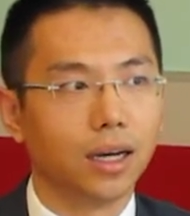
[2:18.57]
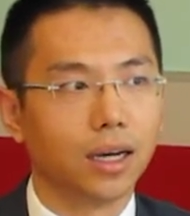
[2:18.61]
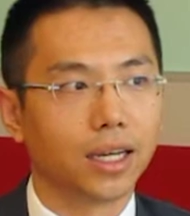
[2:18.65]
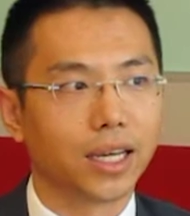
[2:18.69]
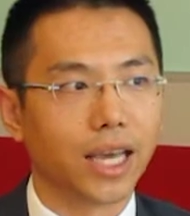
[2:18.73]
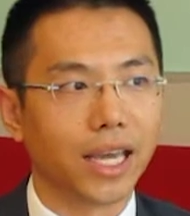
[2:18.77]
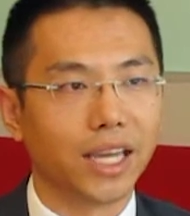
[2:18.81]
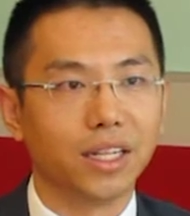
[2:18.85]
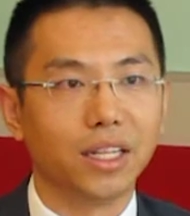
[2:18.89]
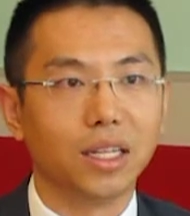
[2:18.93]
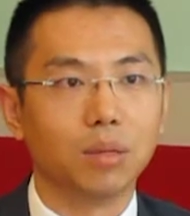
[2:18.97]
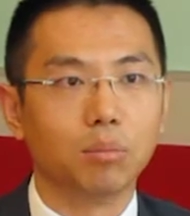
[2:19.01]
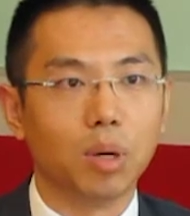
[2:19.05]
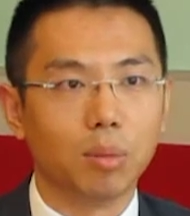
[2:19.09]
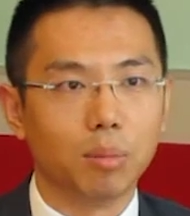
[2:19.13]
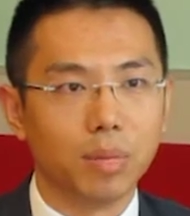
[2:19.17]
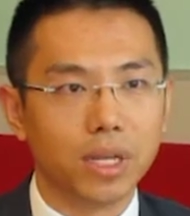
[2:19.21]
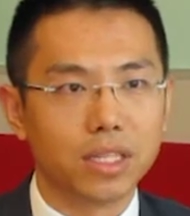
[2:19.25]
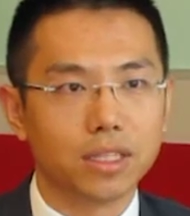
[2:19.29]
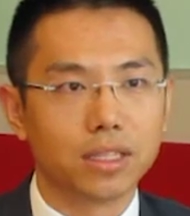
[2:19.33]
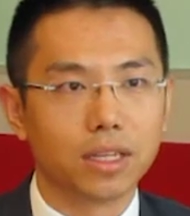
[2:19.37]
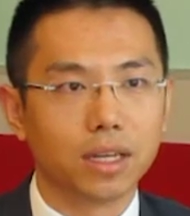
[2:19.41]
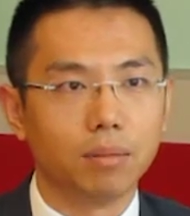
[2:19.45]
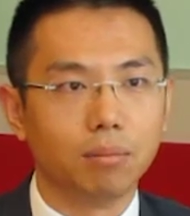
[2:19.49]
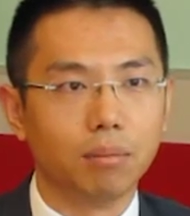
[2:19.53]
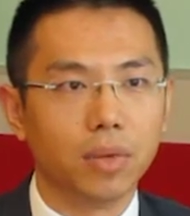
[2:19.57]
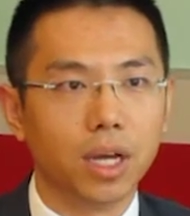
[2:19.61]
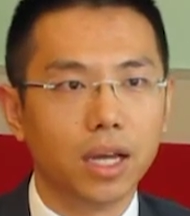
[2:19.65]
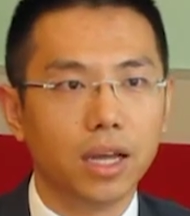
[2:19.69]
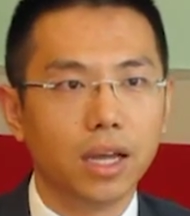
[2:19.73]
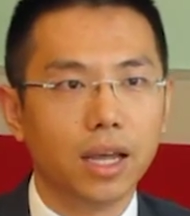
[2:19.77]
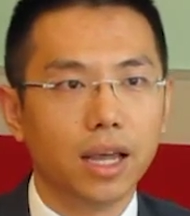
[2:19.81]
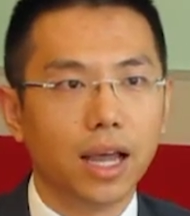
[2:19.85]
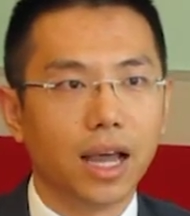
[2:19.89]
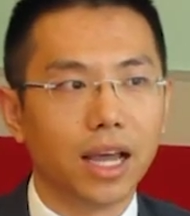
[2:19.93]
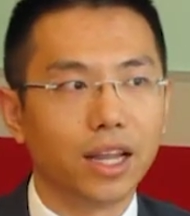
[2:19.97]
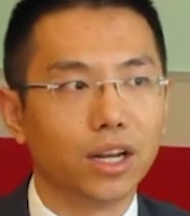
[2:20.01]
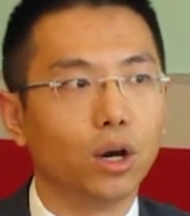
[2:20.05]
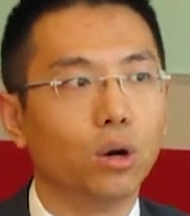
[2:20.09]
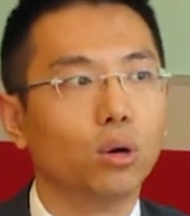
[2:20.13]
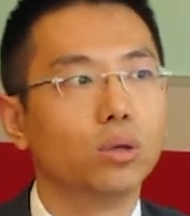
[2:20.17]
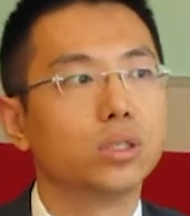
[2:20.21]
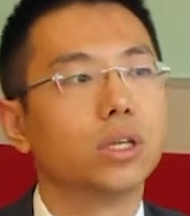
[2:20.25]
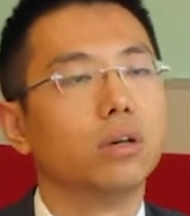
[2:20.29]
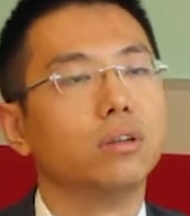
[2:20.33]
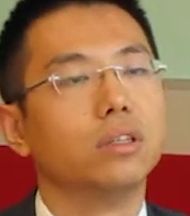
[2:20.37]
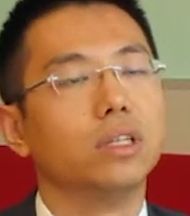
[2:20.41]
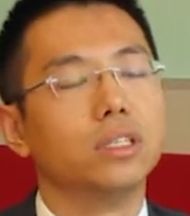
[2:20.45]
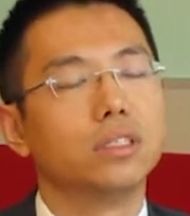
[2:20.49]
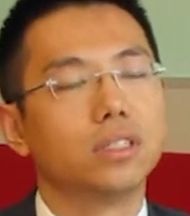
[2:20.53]
gaining momentum, and
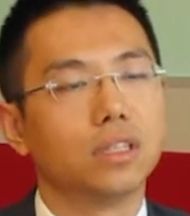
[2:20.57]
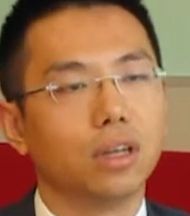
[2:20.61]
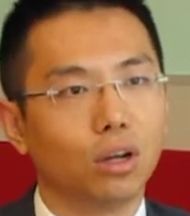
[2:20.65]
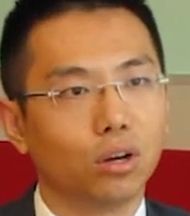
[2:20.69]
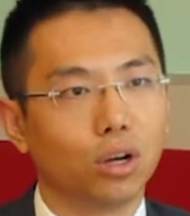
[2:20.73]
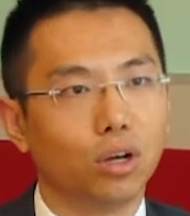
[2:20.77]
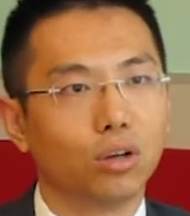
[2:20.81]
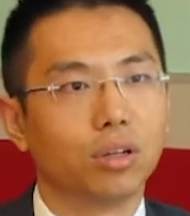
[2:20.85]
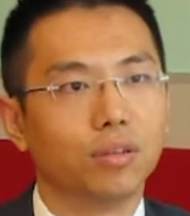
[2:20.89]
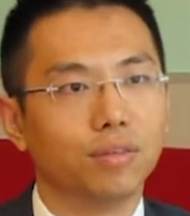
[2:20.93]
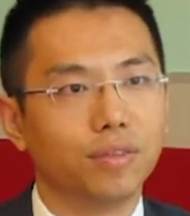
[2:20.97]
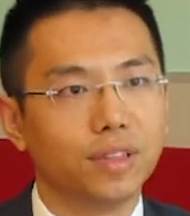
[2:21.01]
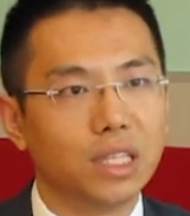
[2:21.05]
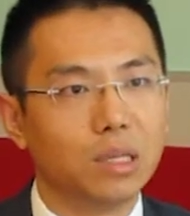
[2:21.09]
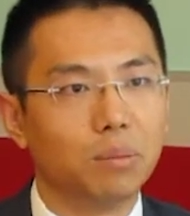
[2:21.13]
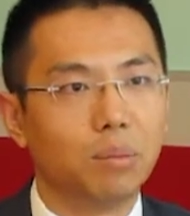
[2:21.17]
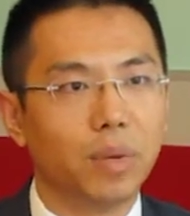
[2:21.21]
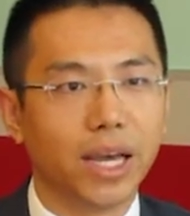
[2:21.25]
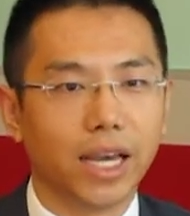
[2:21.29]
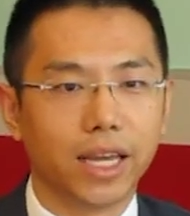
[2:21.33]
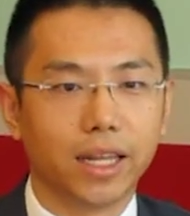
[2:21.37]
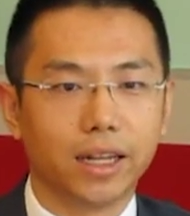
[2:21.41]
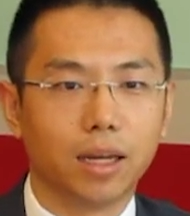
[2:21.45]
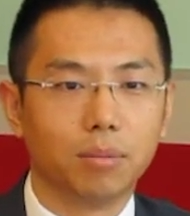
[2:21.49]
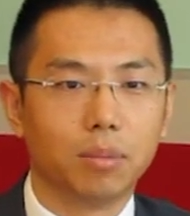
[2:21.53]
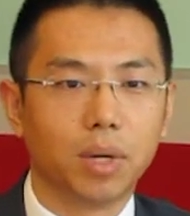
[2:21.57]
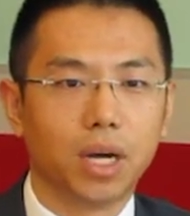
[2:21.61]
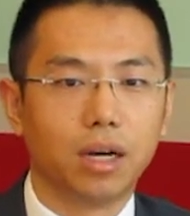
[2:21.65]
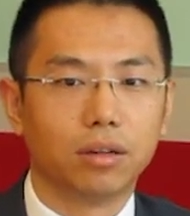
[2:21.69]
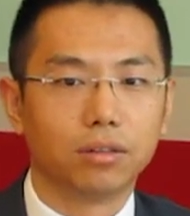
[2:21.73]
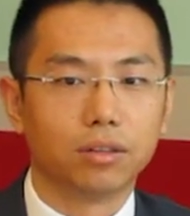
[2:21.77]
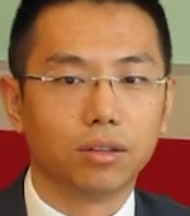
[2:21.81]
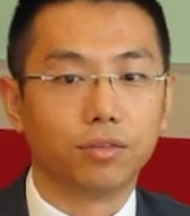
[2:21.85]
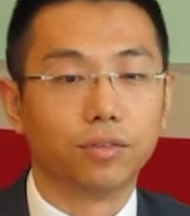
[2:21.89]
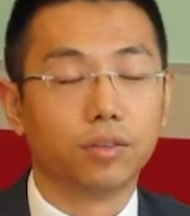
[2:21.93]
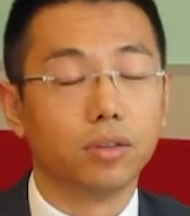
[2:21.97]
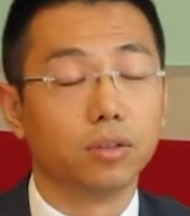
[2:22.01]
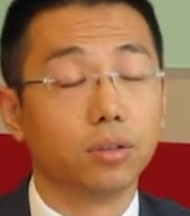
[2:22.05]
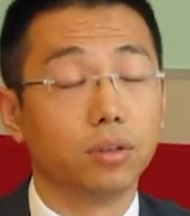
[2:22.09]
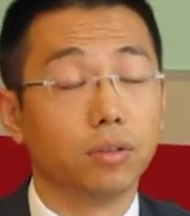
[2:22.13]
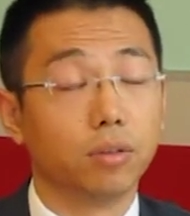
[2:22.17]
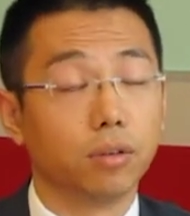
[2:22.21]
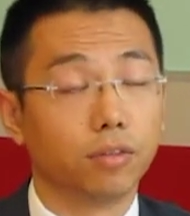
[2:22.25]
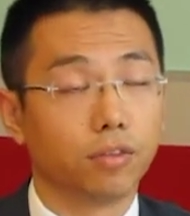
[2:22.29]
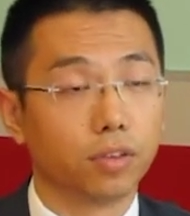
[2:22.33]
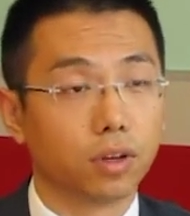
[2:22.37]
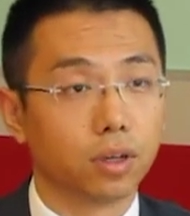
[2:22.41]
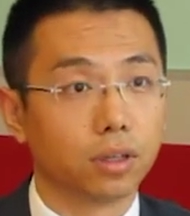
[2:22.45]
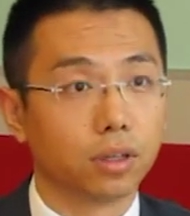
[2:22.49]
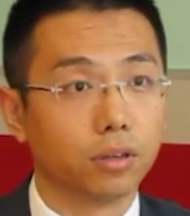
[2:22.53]
also there's a lot of debate about the
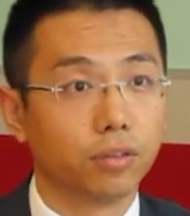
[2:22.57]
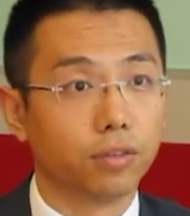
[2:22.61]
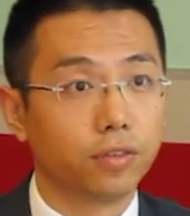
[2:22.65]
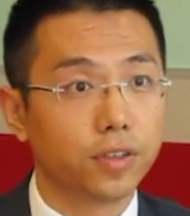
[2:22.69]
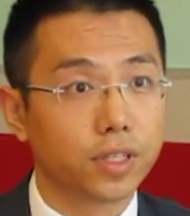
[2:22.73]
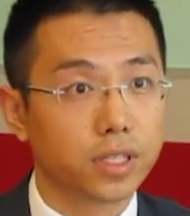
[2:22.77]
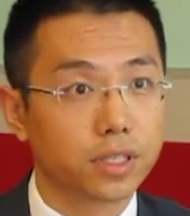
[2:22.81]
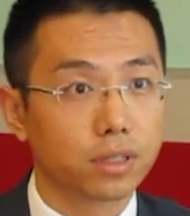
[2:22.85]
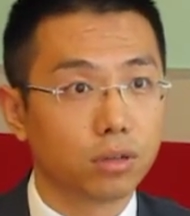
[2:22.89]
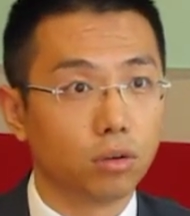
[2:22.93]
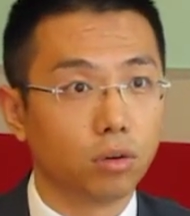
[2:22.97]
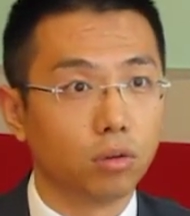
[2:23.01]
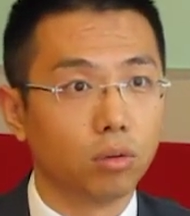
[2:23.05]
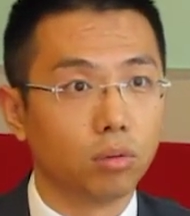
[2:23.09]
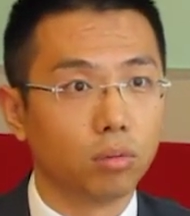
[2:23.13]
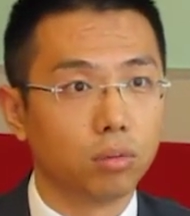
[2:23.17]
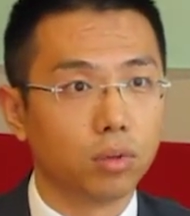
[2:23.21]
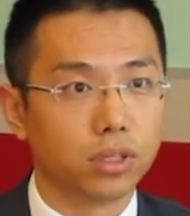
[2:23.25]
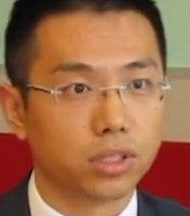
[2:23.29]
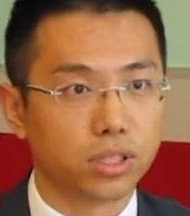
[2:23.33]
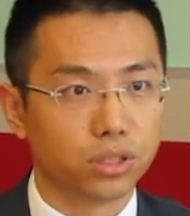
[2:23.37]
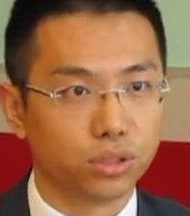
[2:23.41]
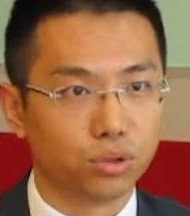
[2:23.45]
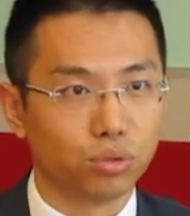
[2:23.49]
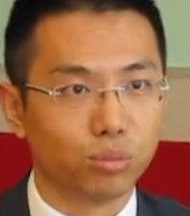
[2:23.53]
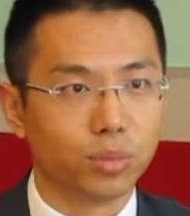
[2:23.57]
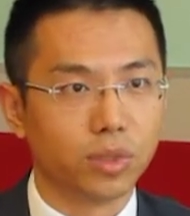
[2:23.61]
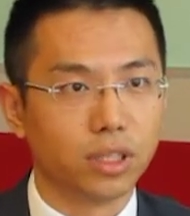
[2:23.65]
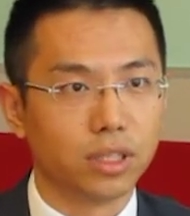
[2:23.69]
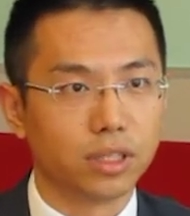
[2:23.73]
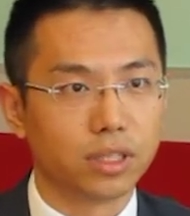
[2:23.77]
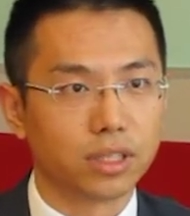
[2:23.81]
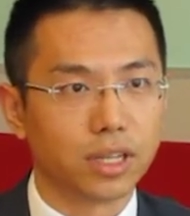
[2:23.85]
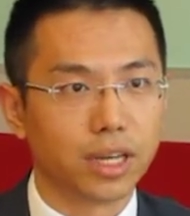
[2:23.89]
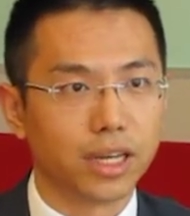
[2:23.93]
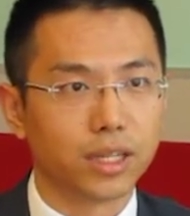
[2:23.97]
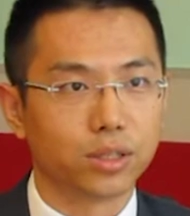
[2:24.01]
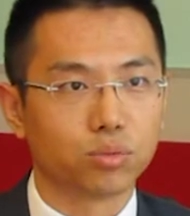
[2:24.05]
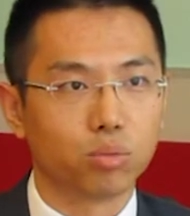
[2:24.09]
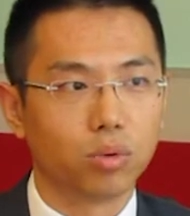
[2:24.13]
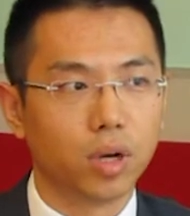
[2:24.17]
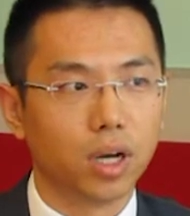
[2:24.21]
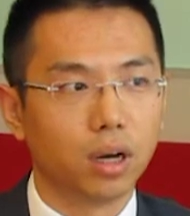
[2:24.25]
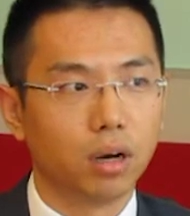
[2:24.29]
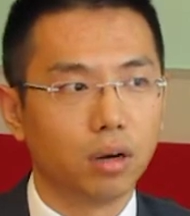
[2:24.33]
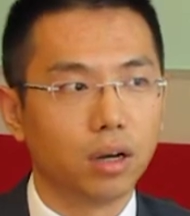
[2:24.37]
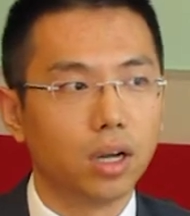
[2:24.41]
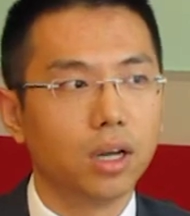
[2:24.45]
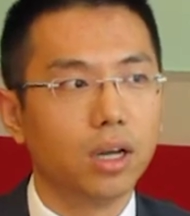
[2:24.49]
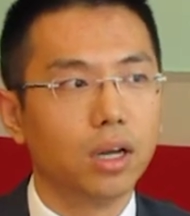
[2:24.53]
further fiscal stimulus as
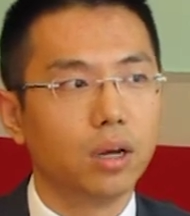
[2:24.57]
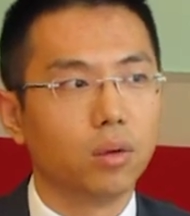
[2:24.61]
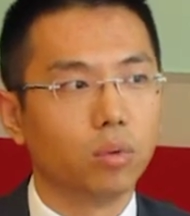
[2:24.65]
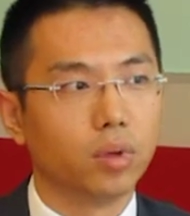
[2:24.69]
well.